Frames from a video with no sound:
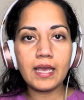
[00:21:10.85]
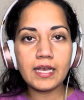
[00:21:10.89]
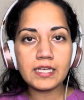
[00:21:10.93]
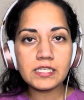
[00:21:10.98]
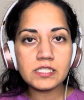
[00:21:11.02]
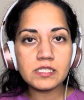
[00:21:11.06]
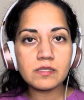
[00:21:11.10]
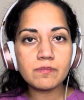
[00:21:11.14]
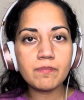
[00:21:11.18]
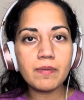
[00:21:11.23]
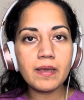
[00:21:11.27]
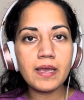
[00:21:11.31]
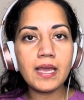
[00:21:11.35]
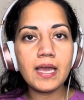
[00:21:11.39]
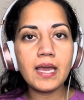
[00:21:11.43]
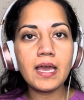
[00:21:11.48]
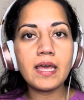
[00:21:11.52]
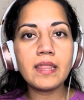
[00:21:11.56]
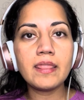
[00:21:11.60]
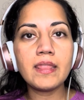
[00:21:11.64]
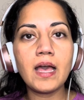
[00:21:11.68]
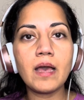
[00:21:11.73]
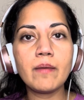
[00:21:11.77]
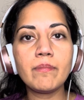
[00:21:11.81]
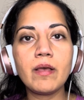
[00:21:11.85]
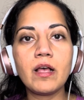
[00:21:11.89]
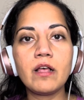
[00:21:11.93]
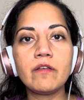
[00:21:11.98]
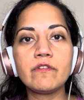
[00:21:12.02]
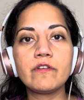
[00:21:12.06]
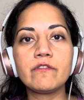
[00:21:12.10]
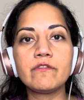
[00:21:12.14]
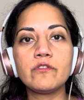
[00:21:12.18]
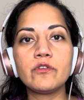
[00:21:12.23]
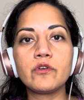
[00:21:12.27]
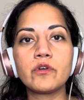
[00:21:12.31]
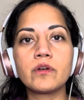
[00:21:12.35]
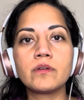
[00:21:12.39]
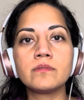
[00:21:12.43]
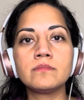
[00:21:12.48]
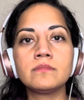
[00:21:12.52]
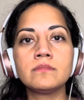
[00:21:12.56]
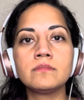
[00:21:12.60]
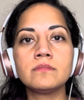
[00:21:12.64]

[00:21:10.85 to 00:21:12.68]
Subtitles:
expand that pelvic floor,